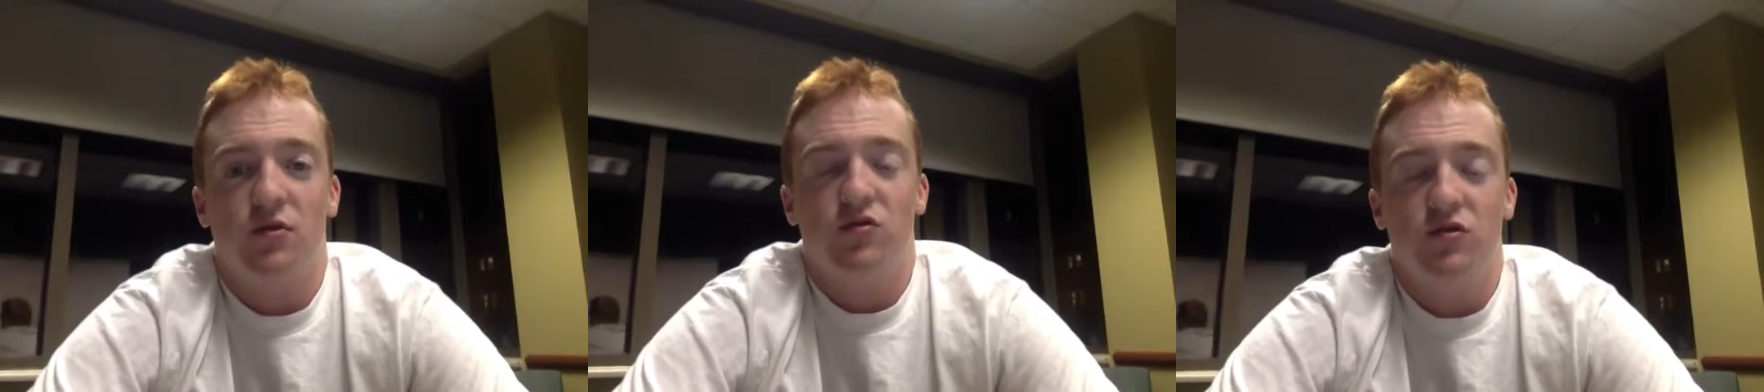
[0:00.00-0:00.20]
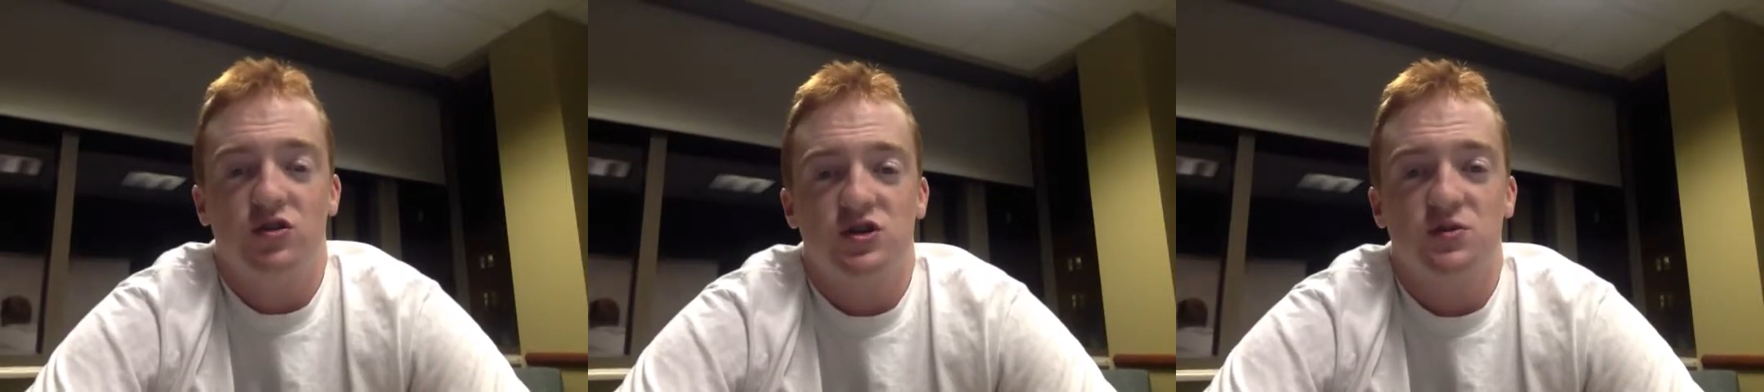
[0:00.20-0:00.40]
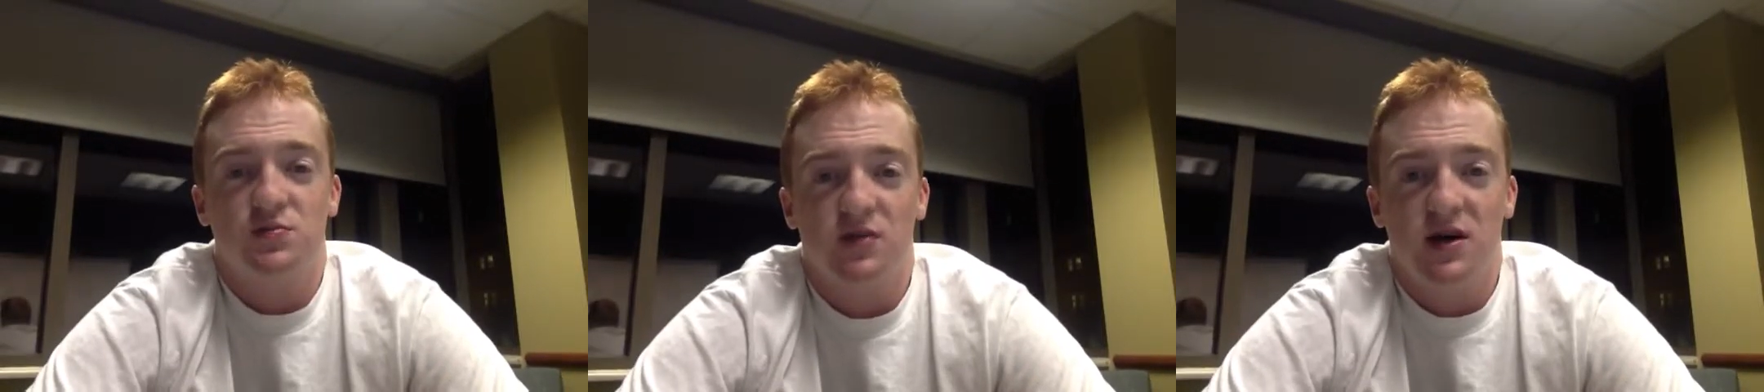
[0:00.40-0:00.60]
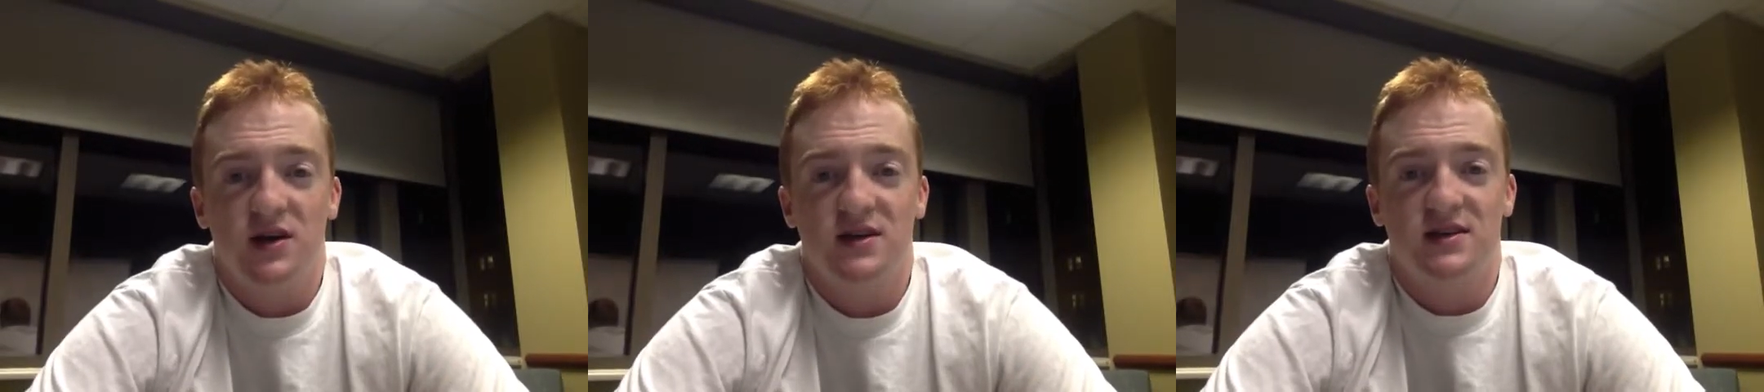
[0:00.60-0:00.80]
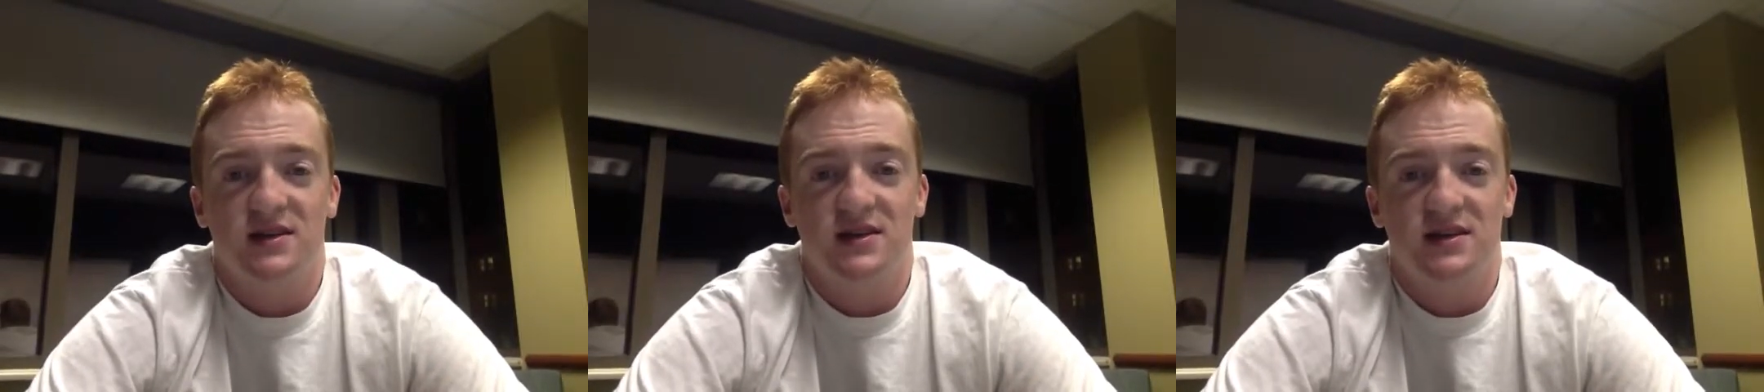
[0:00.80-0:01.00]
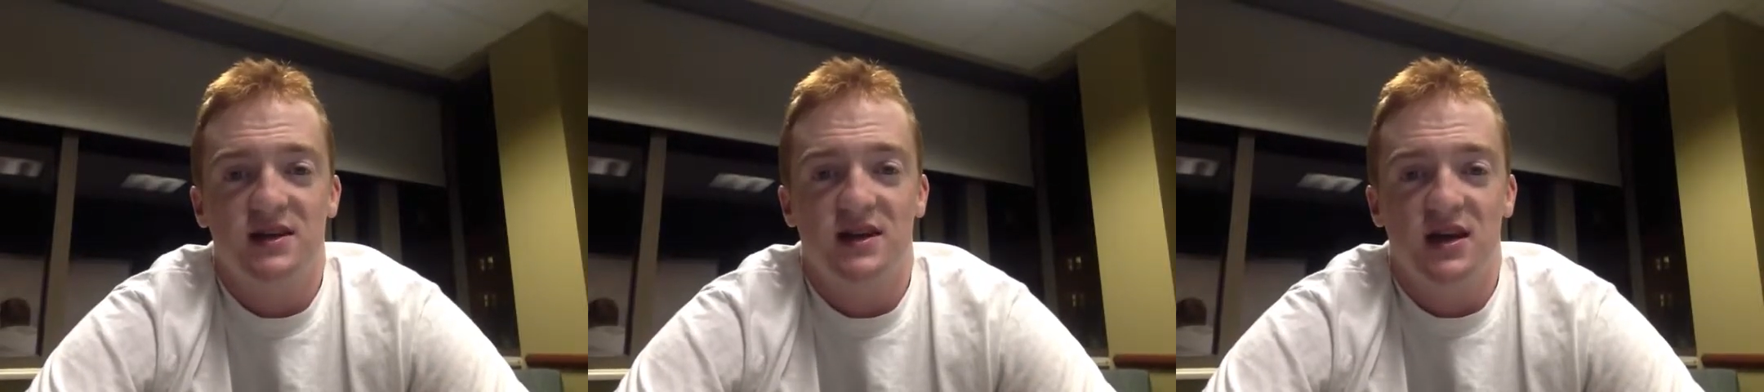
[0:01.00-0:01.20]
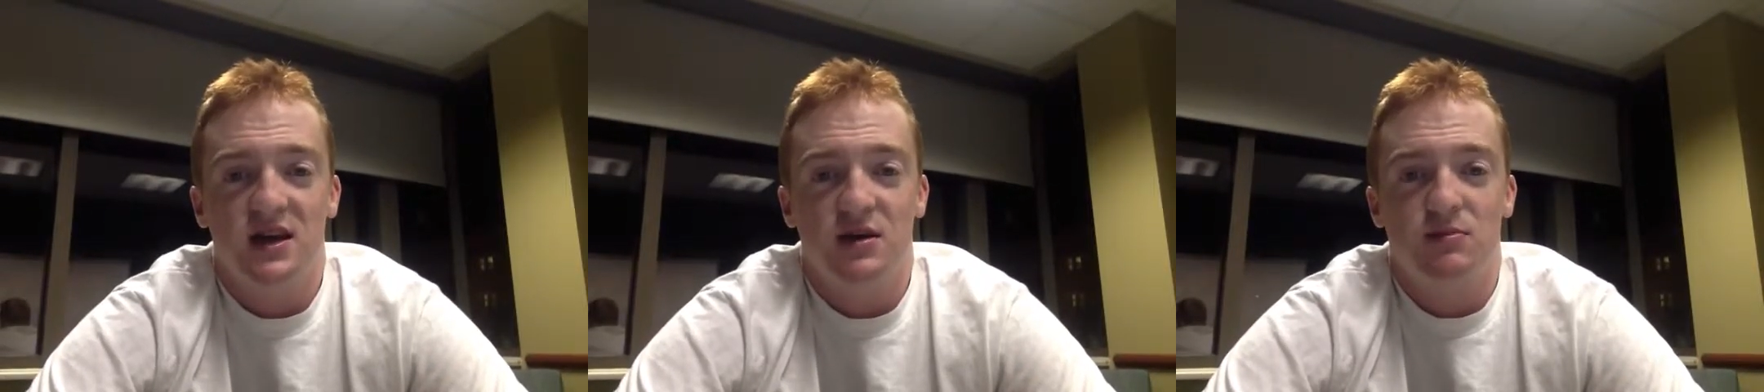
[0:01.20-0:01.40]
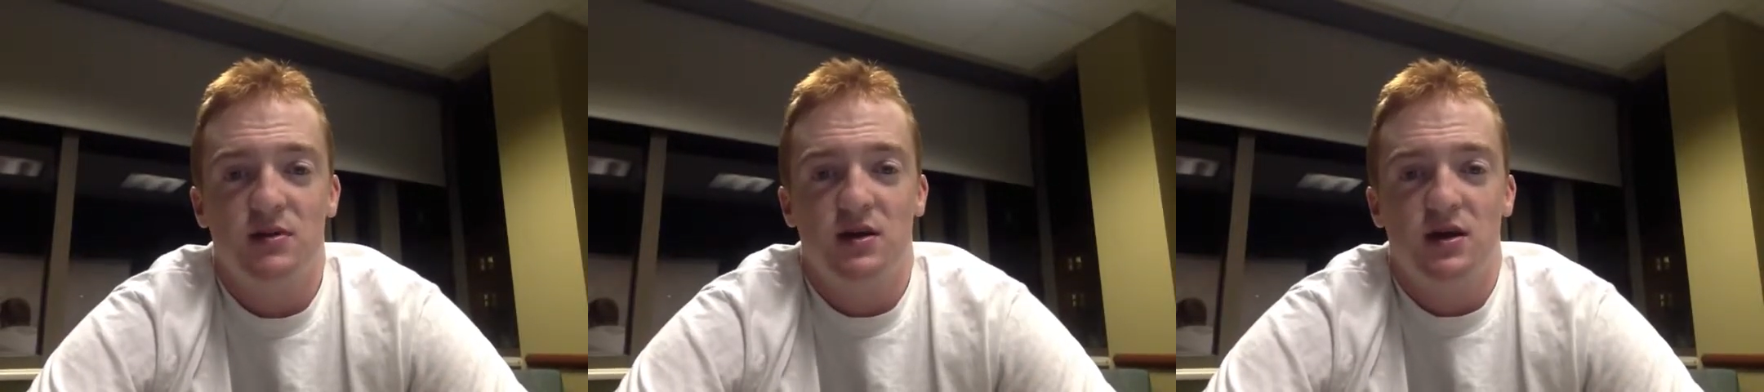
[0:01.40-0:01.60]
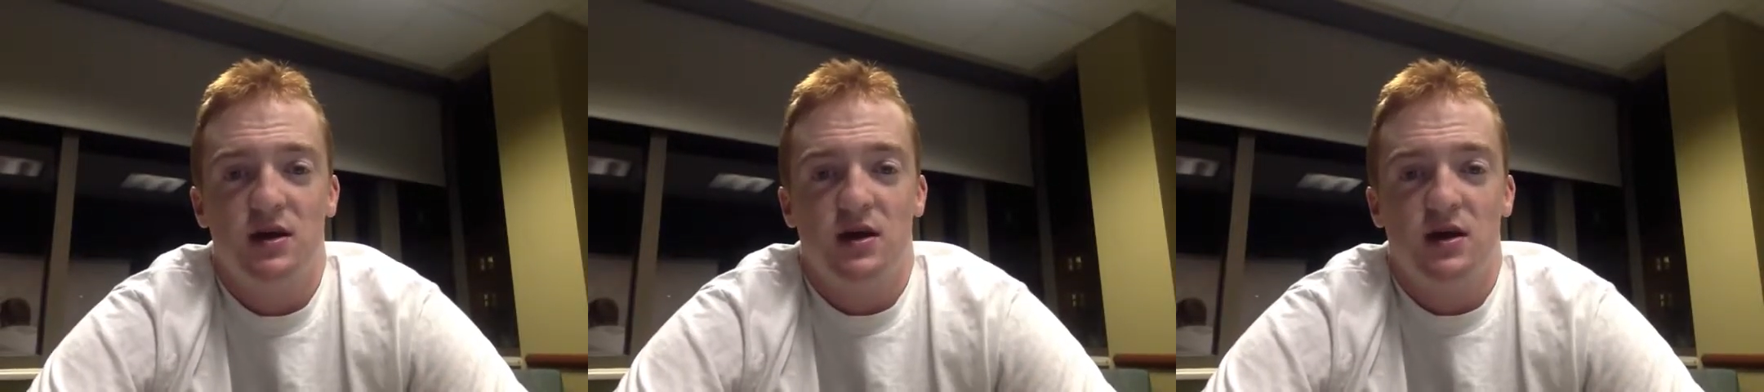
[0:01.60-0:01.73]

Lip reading: little surprised to see them